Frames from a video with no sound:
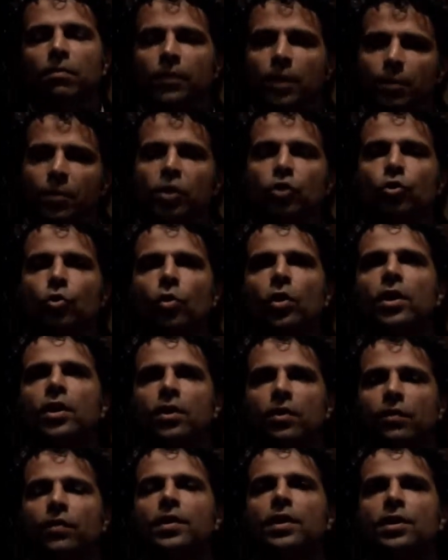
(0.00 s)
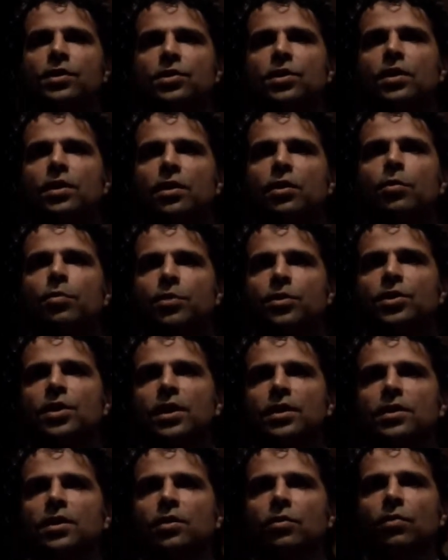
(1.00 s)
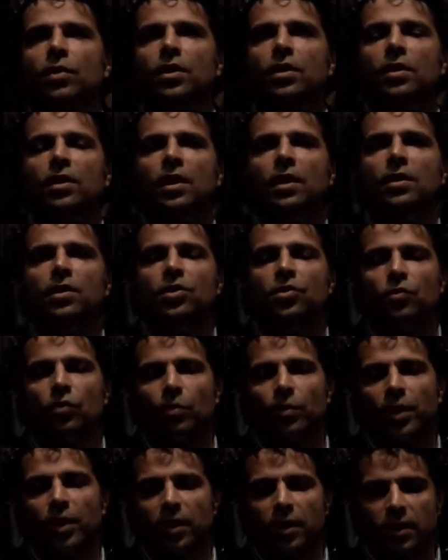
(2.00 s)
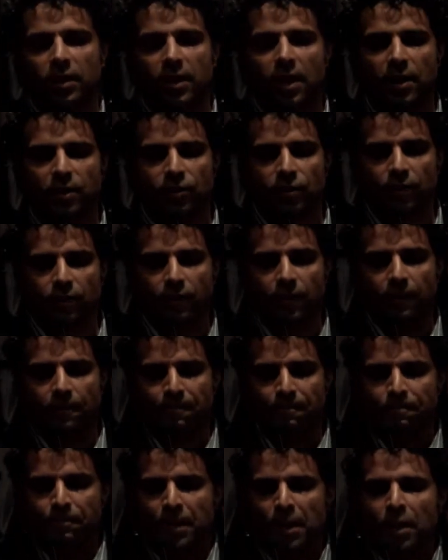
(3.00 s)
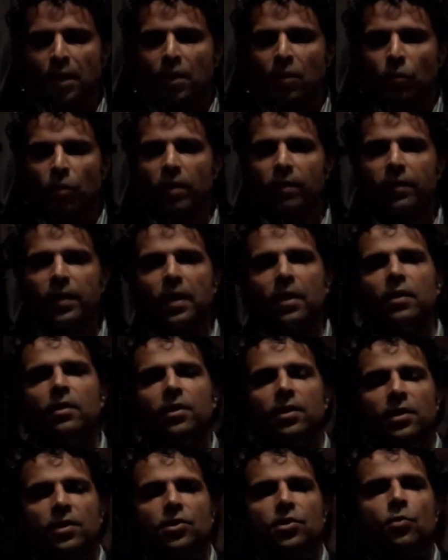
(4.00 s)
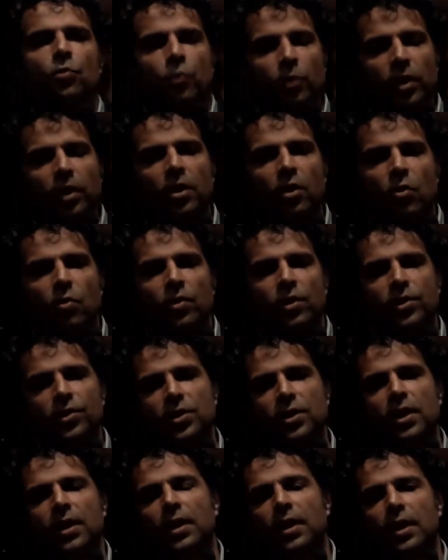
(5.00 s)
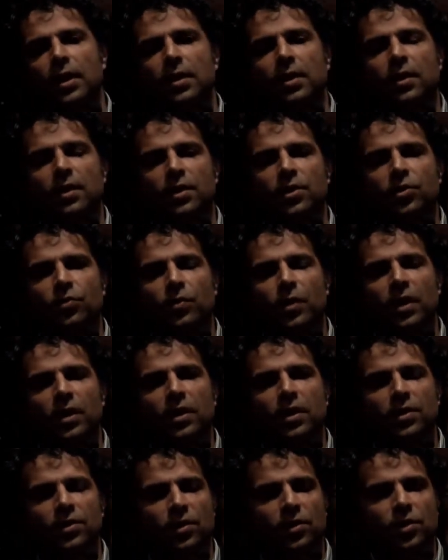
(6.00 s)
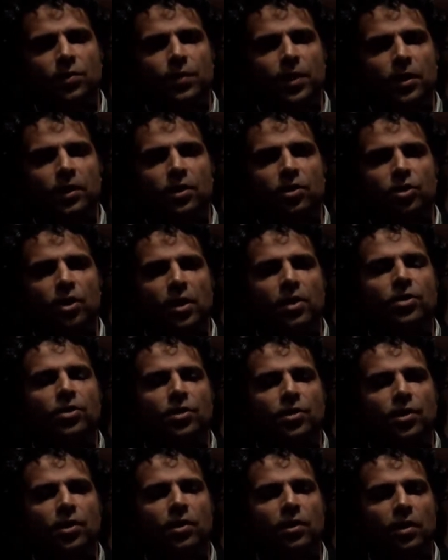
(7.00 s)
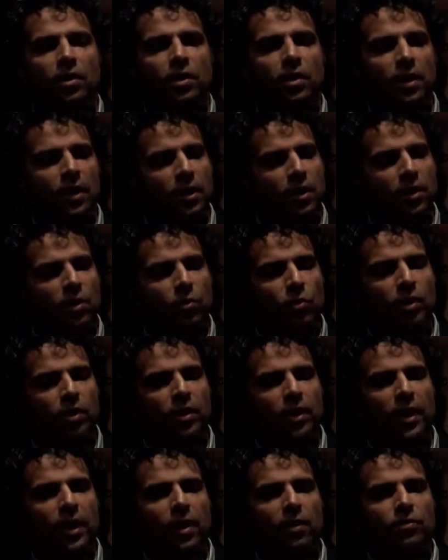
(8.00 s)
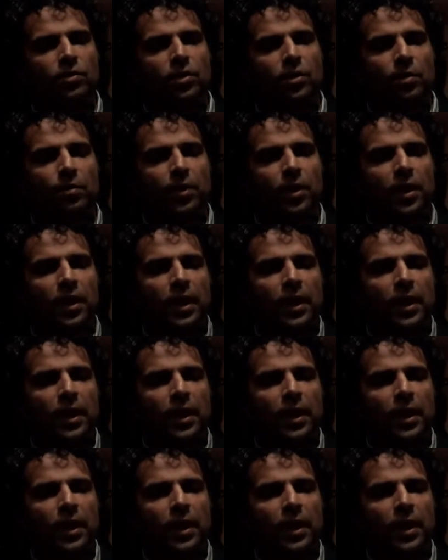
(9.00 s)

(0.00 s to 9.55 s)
the majority of things that they're presenting with, and this will be a catastrophe. One of the other things that we're noticing, and this really doesn't speak to changes that are in the Order in Council,